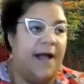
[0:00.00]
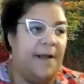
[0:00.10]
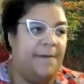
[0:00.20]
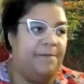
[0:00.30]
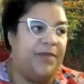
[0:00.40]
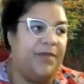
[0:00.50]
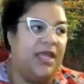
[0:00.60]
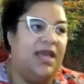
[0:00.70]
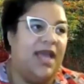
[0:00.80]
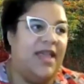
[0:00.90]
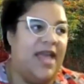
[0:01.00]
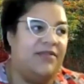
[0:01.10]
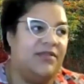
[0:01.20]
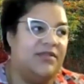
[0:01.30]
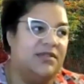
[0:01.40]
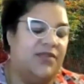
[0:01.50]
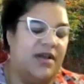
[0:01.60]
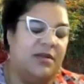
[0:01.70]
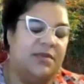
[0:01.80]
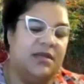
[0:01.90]
And they have
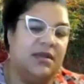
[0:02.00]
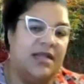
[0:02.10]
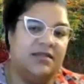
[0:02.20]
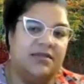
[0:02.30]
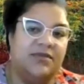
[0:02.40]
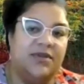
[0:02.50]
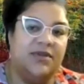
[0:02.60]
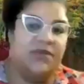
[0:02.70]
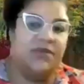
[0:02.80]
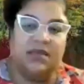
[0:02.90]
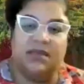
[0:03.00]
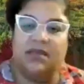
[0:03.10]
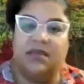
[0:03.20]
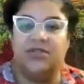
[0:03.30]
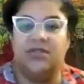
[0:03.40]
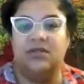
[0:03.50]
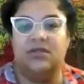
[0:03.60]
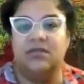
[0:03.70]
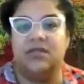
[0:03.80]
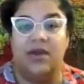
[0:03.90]
developed lots of different skin
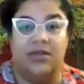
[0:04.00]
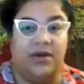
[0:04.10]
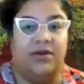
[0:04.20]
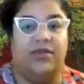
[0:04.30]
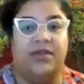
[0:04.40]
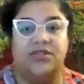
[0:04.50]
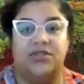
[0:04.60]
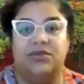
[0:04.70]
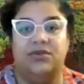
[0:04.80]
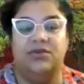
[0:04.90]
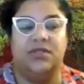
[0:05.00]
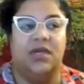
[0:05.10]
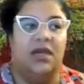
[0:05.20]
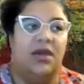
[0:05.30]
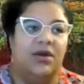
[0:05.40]
conditions, other health issues.